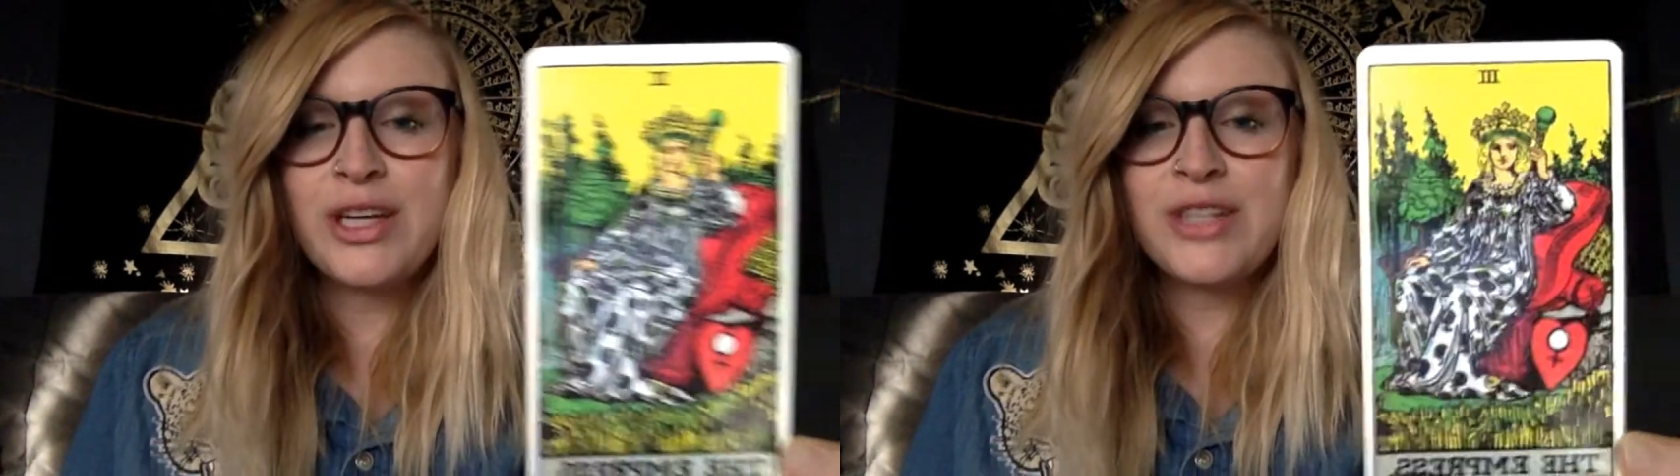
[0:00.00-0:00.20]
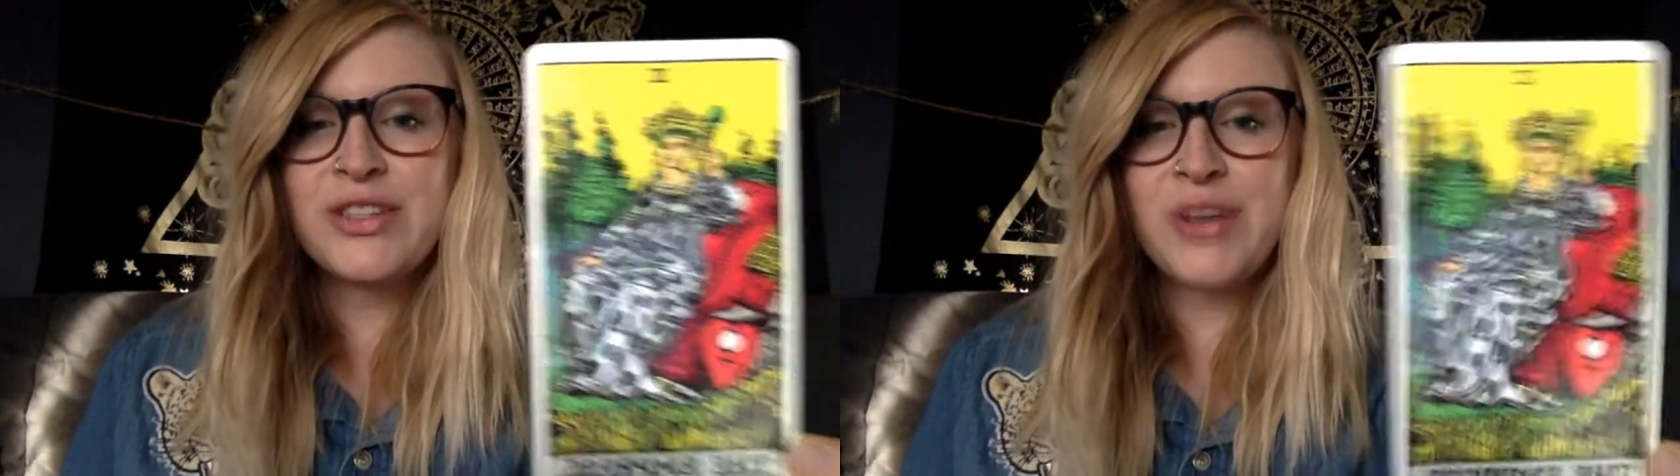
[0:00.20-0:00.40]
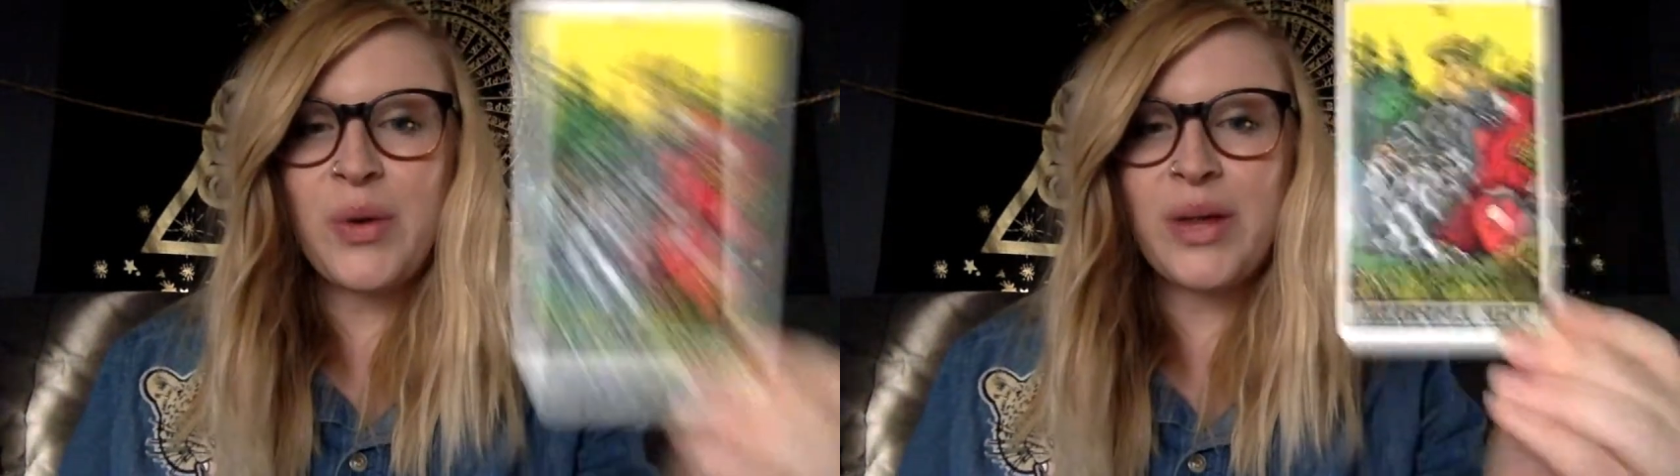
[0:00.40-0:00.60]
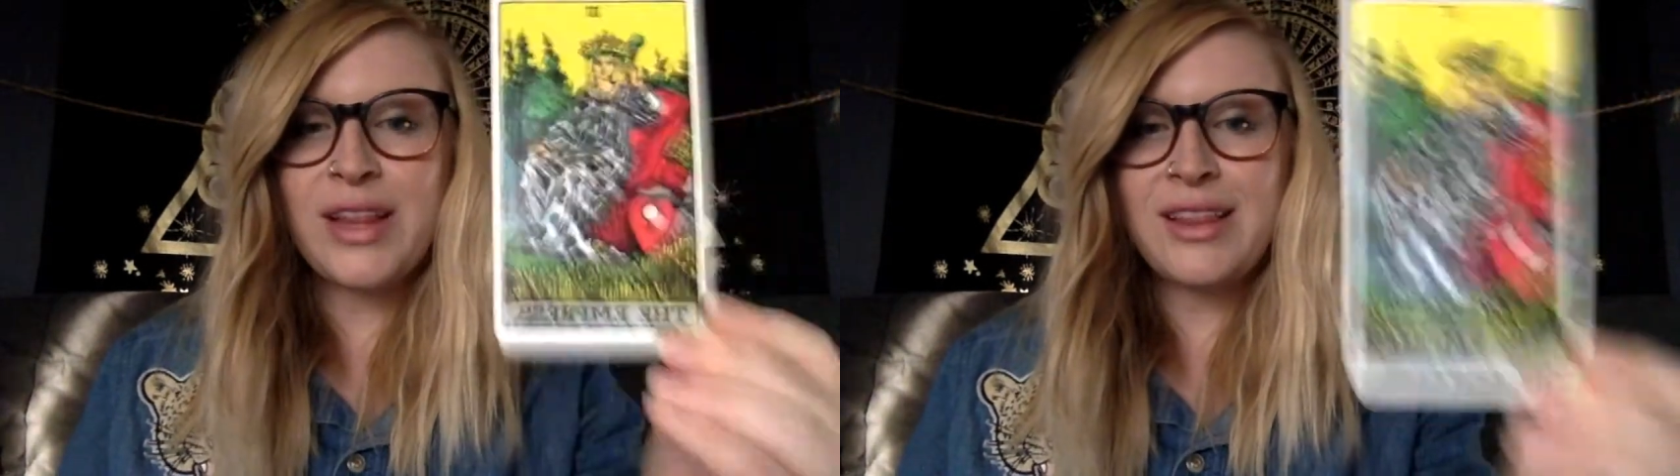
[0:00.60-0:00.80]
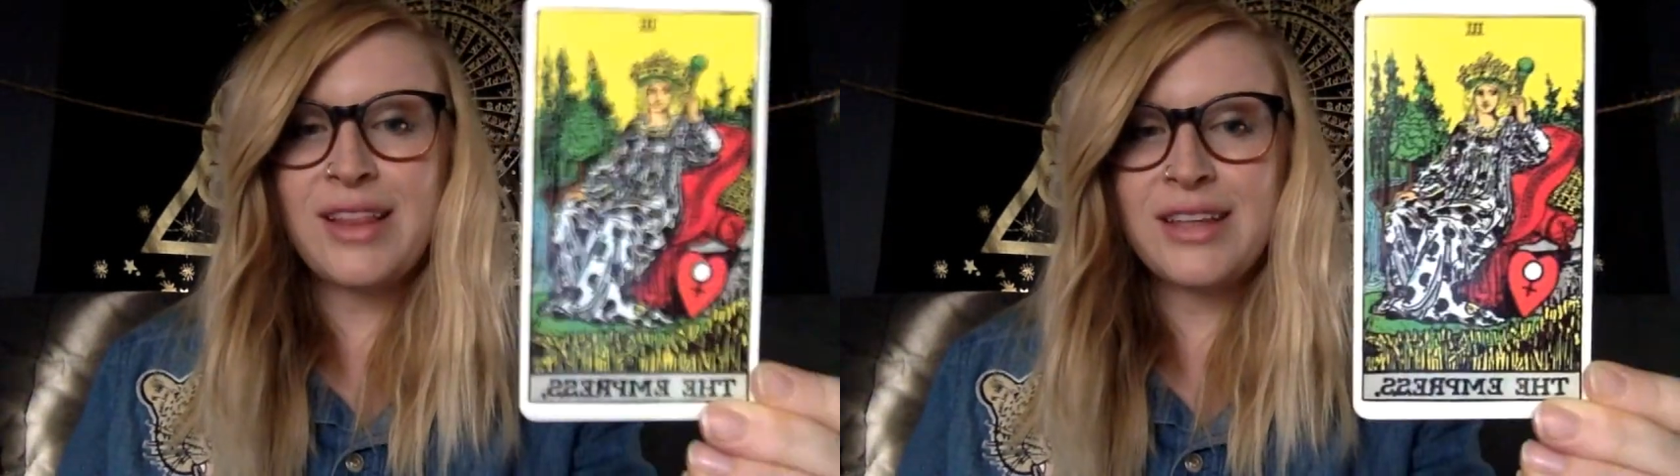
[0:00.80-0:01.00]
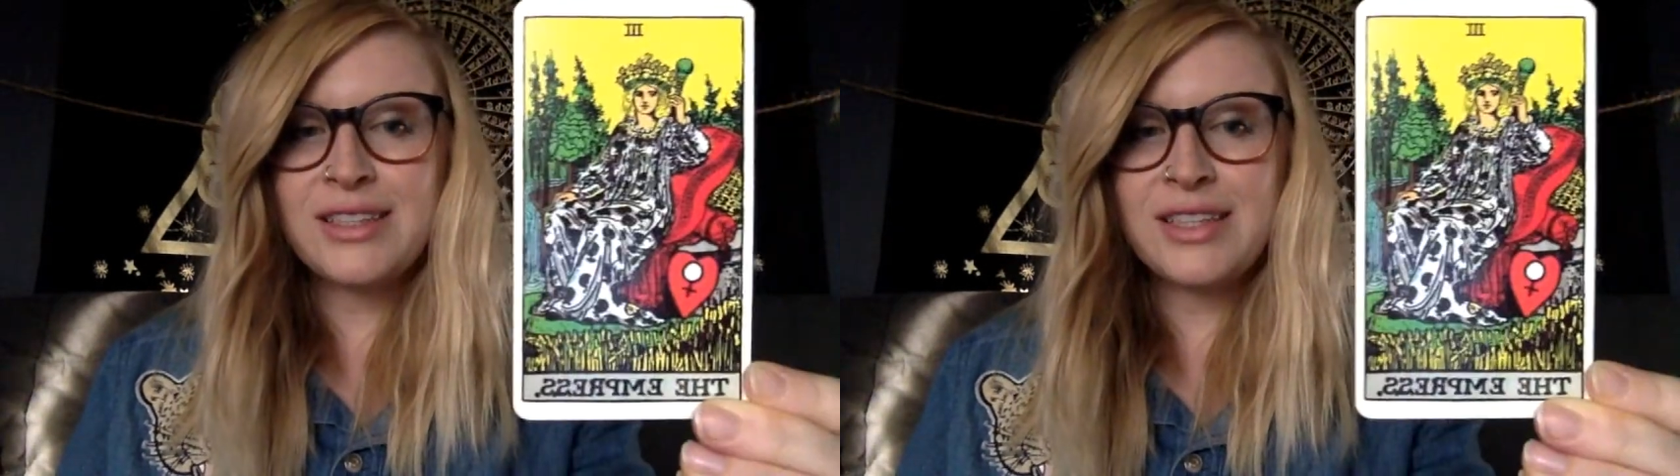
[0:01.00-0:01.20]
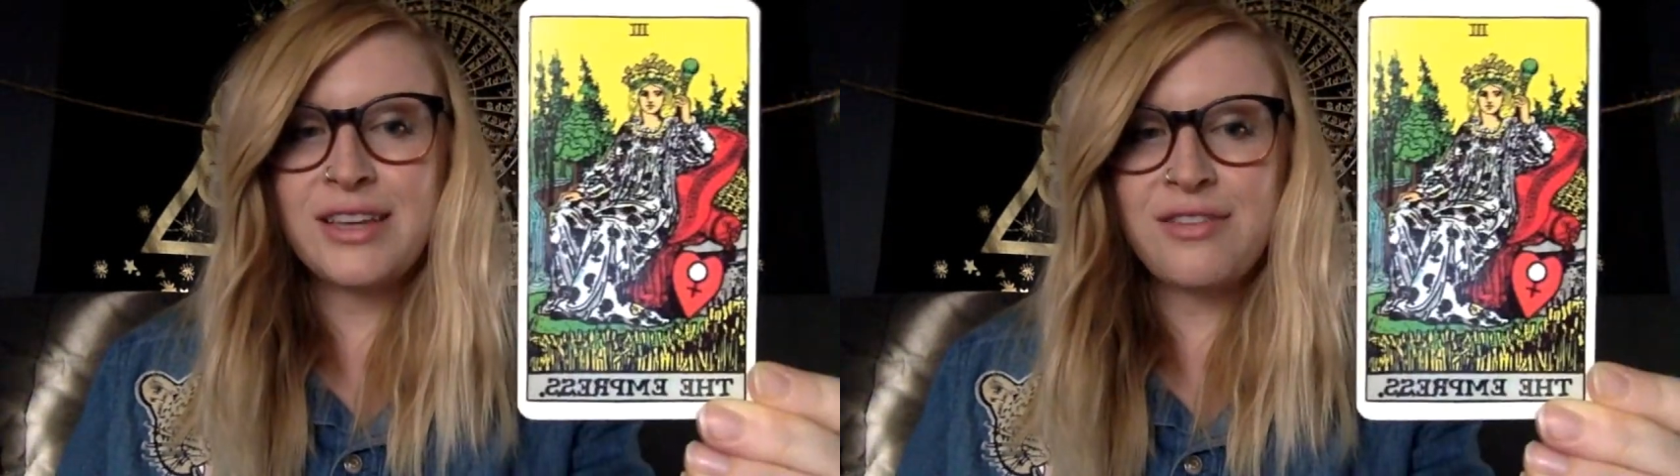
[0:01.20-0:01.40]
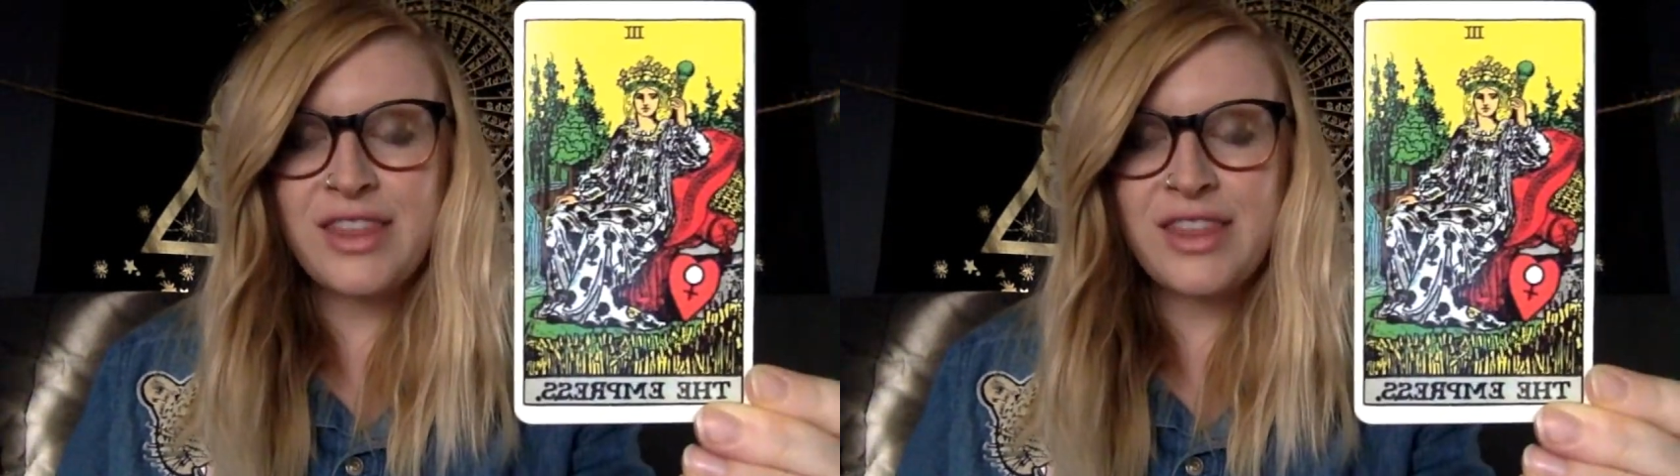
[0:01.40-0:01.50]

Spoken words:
So let's give